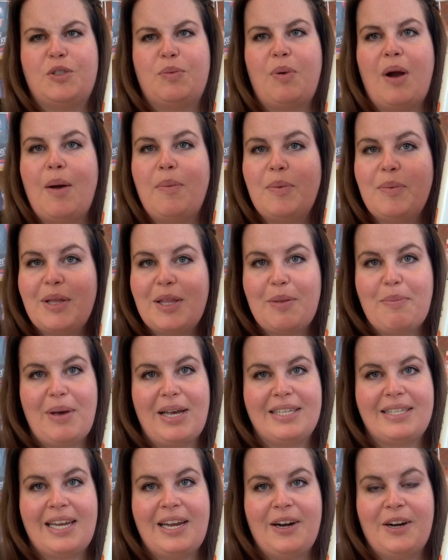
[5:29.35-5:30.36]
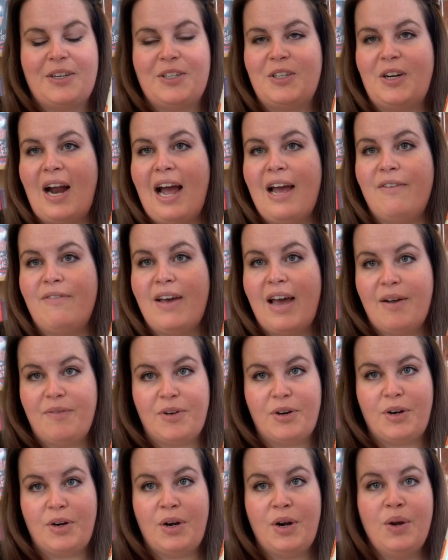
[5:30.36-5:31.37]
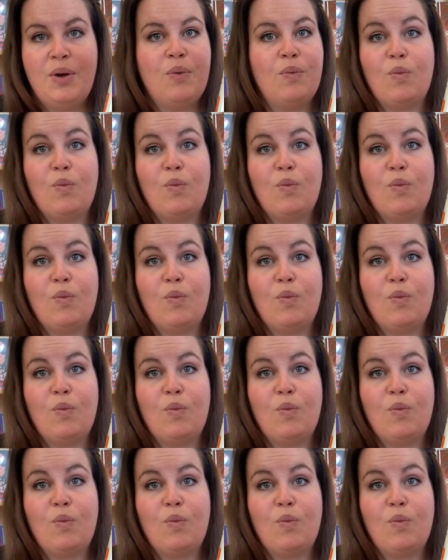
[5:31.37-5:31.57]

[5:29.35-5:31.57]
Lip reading: probably the best character I've ever